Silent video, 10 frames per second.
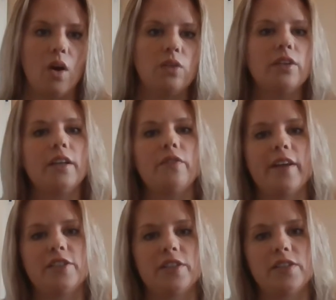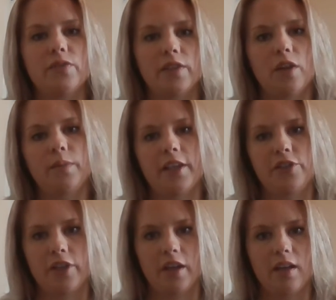Older interventions for low blood
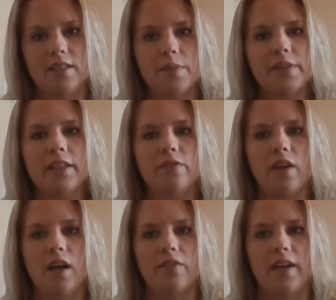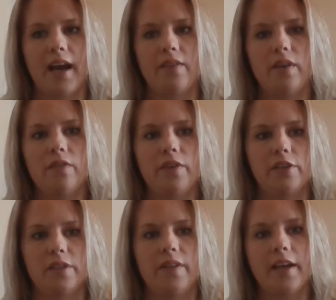sugar typically involved an IV
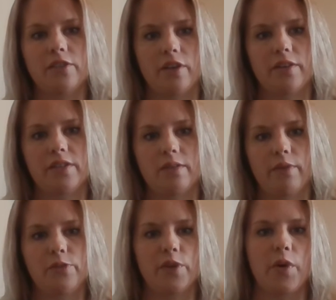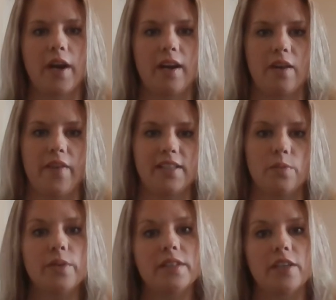infusion of dextrose, which required an
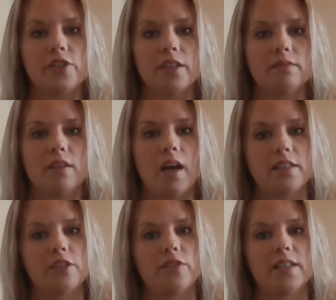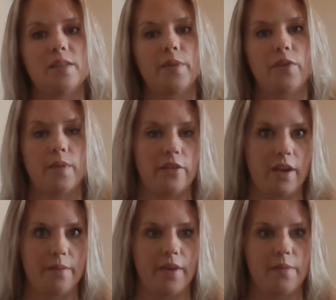invasive procedure, causing stress to both mother
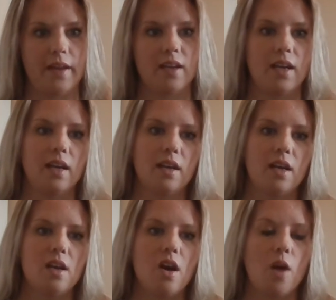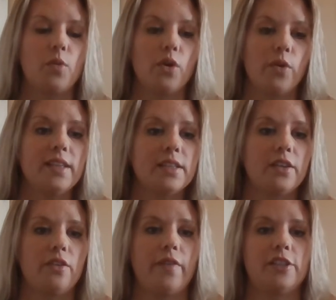and baby. A more recent
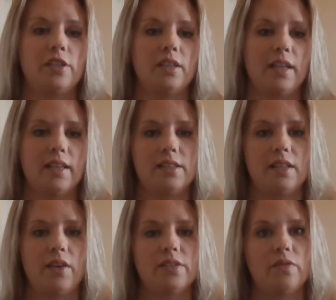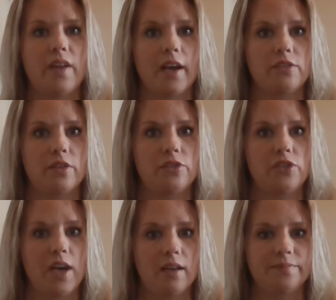intervention is the use of dextrose
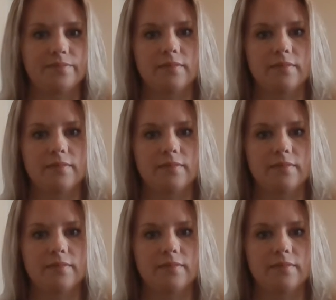gel.